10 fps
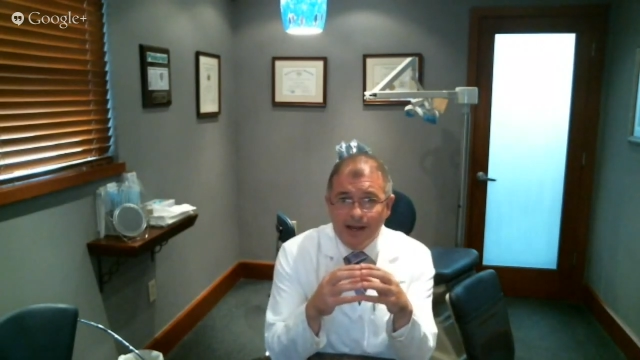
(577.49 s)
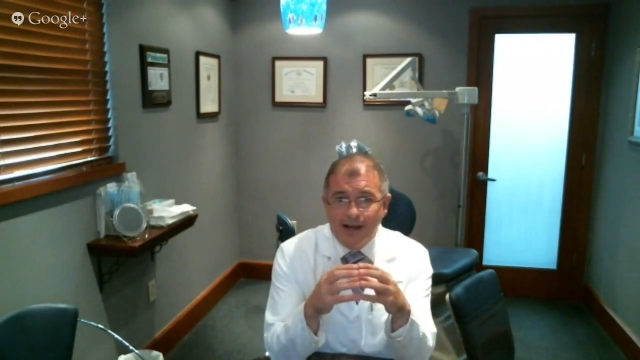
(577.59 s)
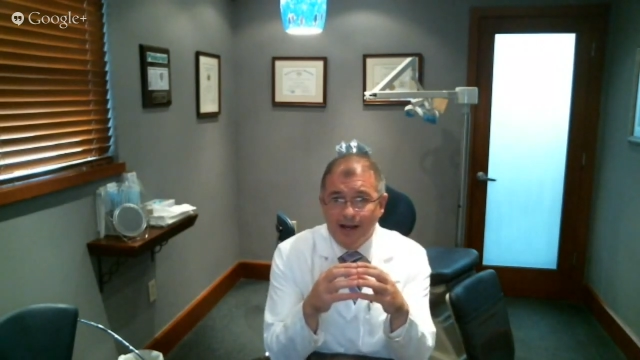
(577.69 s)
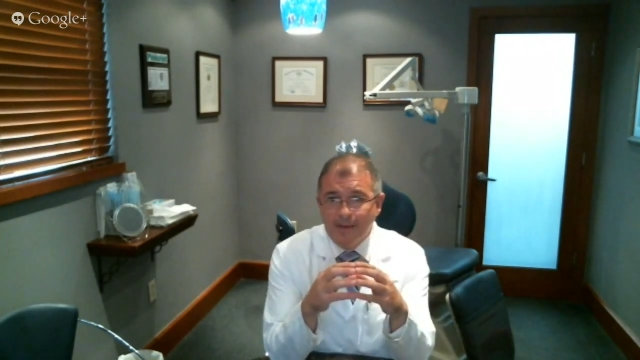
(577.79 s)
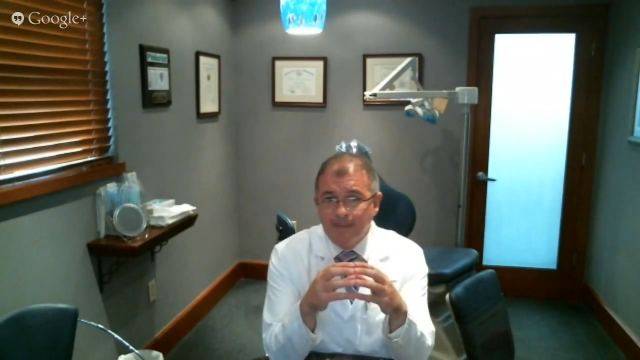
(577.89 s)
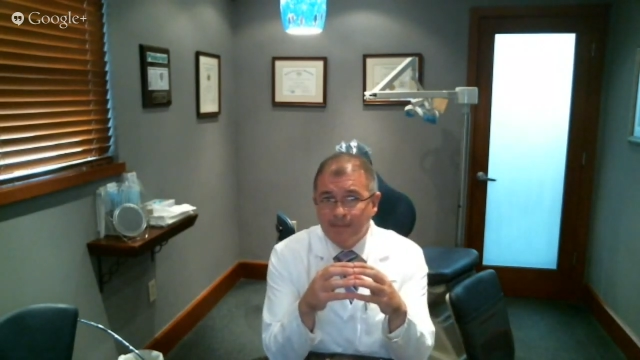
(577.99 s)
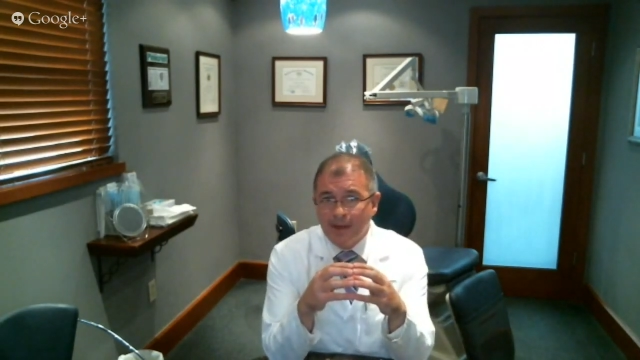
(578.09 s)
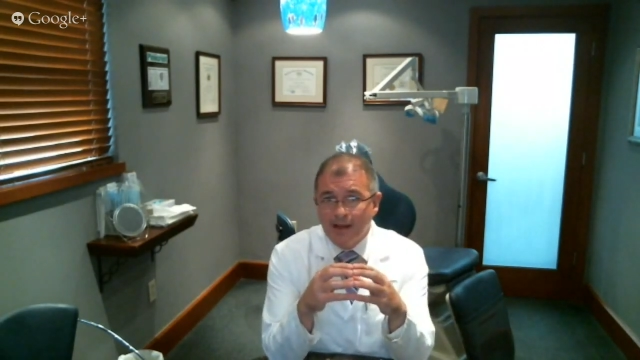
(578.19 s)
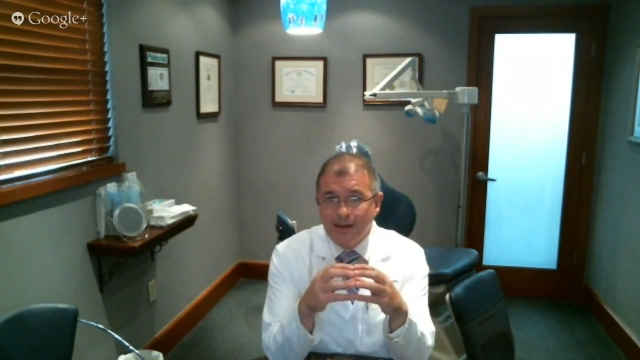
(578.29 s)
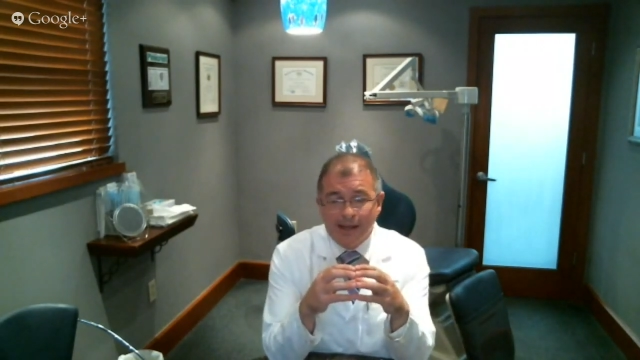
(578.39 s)
Um,
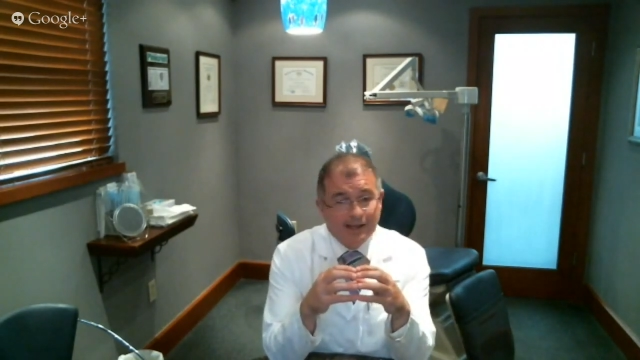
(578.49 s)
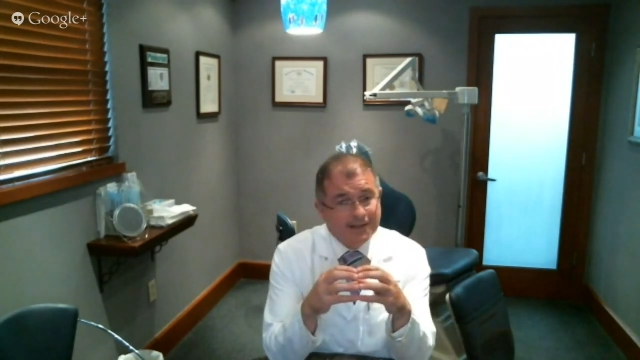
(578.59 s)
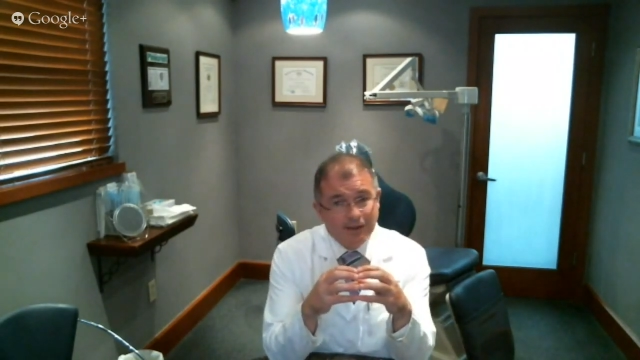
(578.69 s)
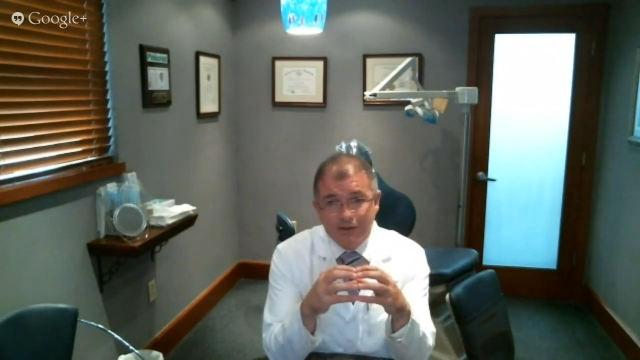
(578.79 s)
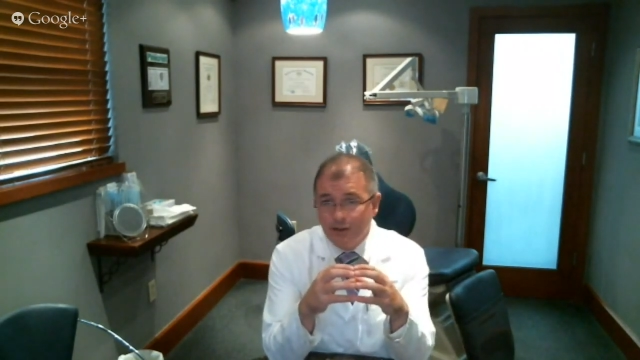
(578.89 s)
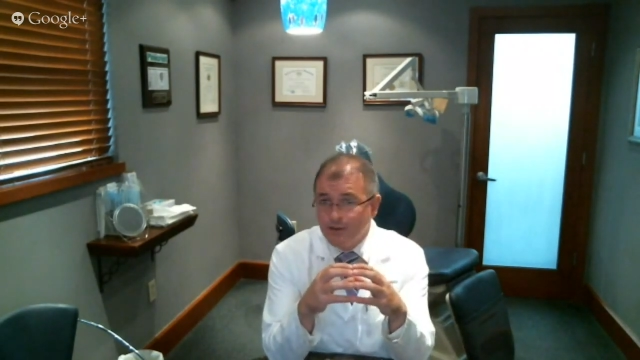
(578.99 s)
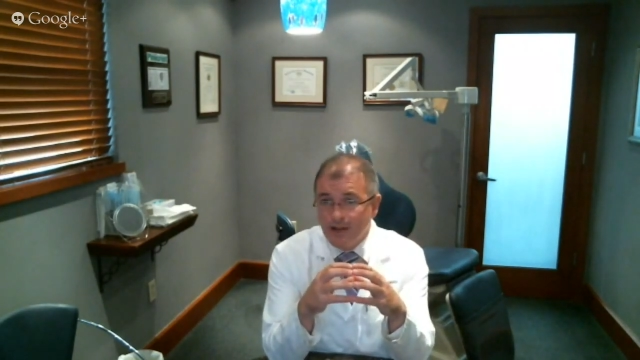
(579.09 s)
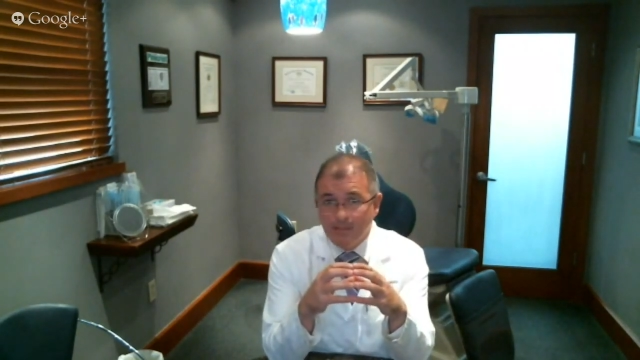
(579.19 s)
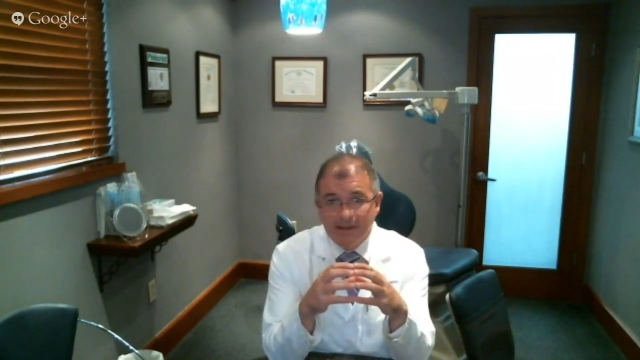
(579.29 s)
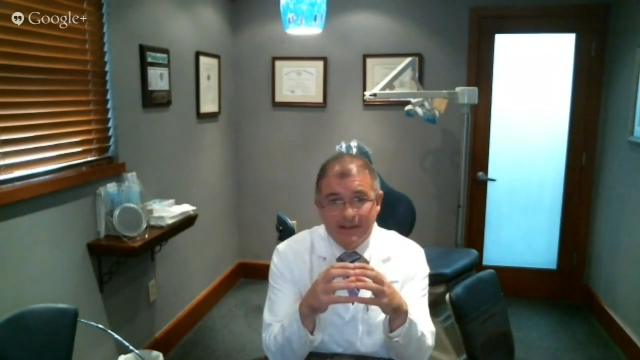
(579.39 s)
like I said, there's no
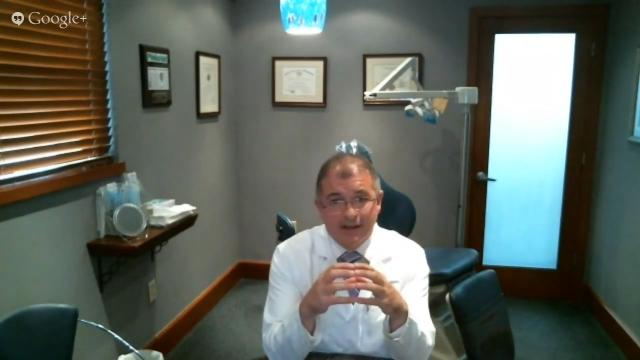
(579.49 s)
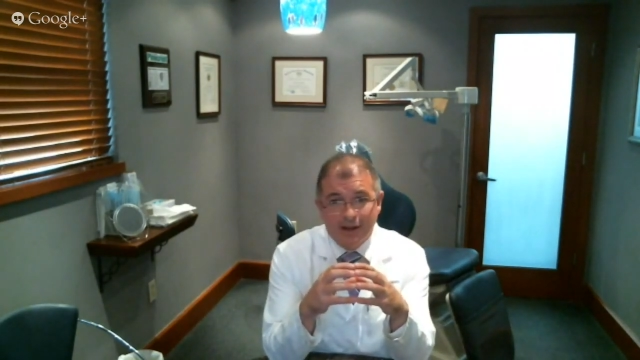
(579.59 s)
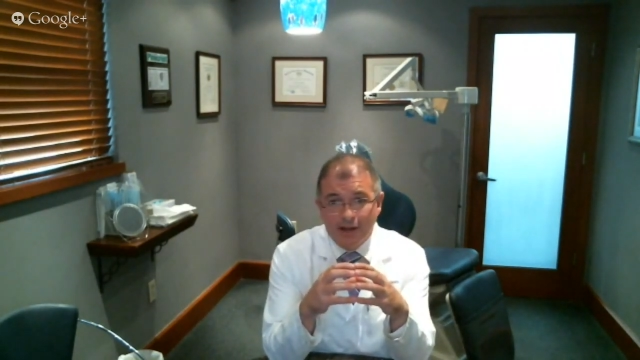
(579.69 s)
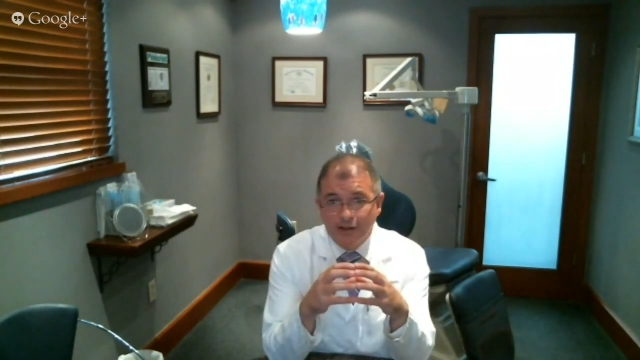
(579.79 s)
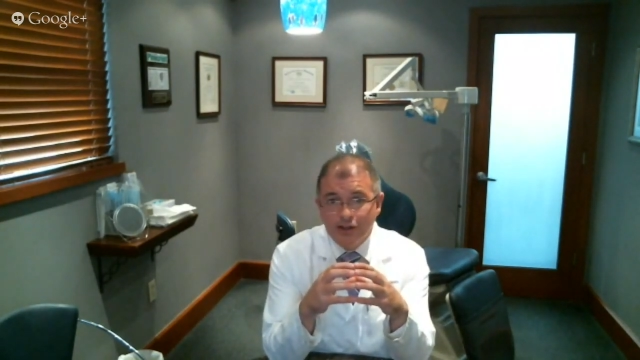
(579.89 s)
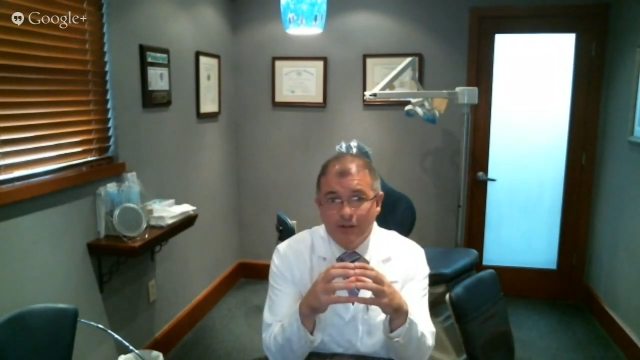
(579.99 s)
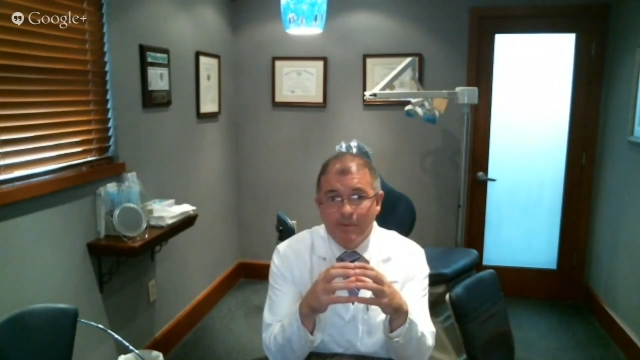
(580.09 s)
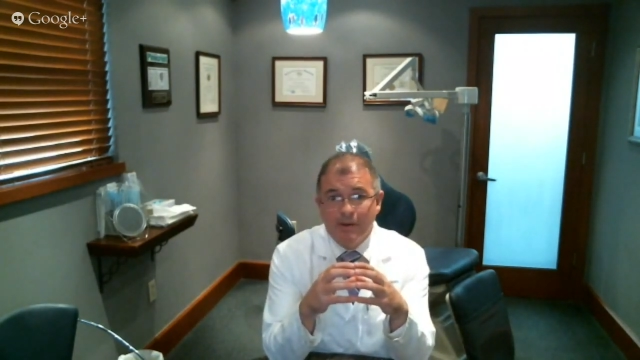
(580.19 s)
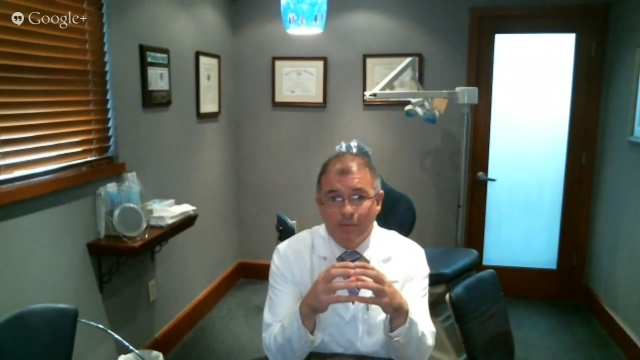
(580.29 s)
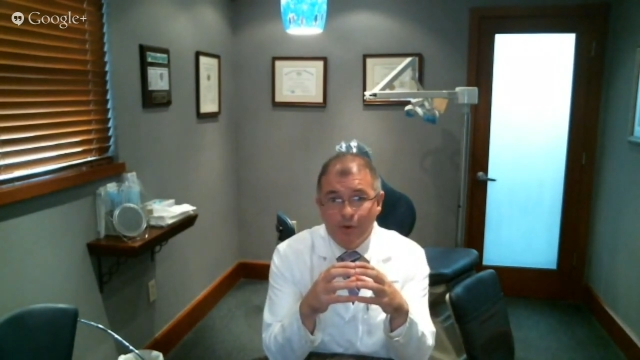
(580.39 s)
stopping technology,
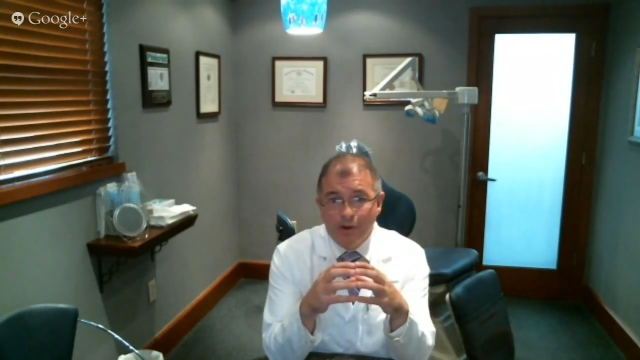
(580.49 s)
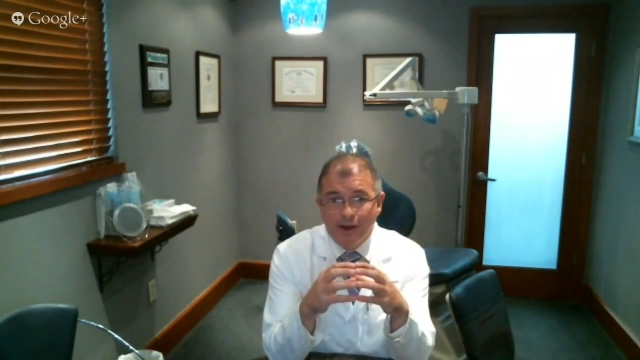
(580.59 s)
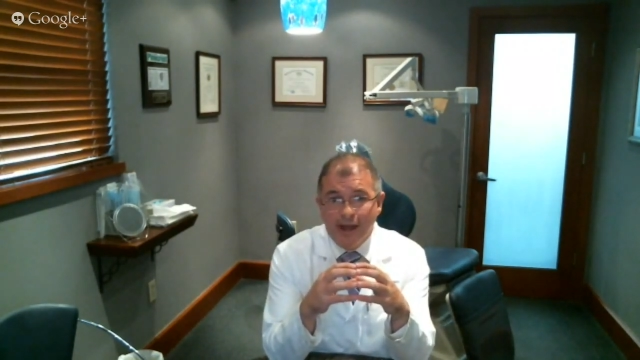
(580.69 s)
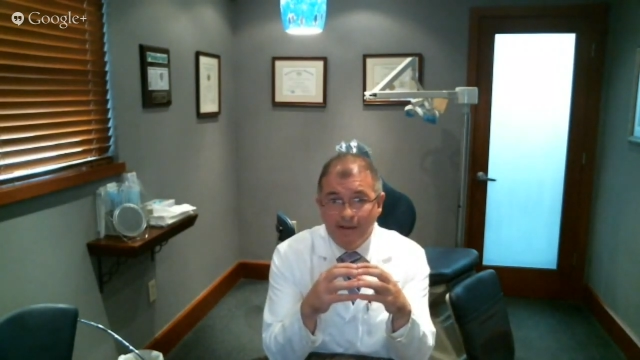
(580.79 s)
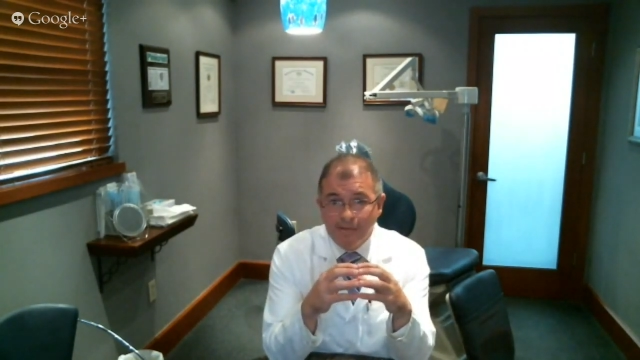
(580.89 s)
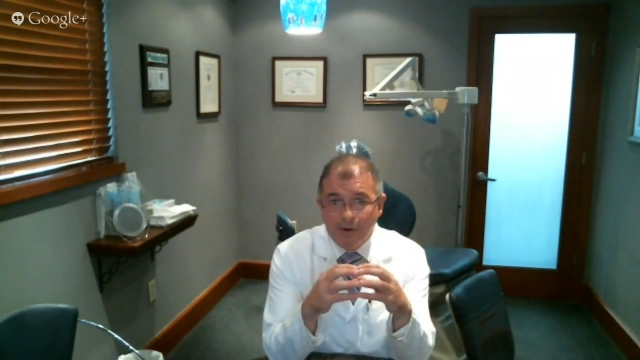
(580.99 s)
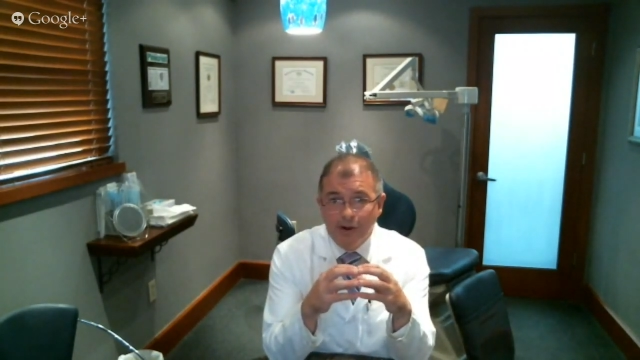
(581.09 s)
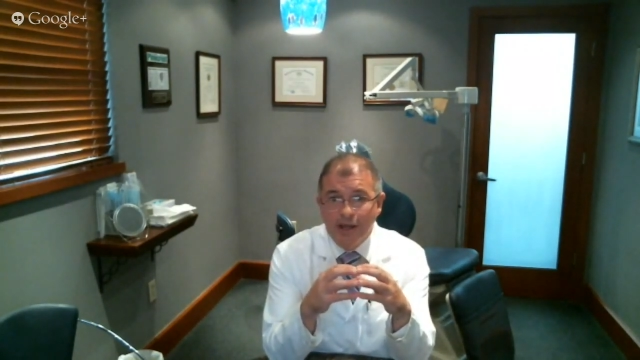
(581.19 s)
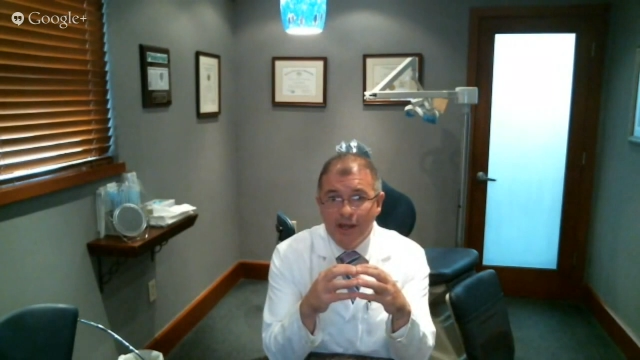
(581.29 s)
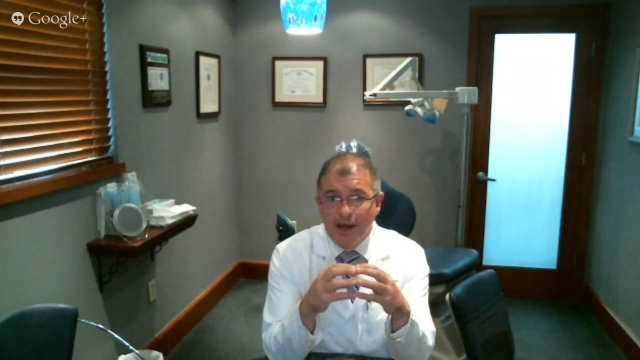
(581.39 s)
but more than ever,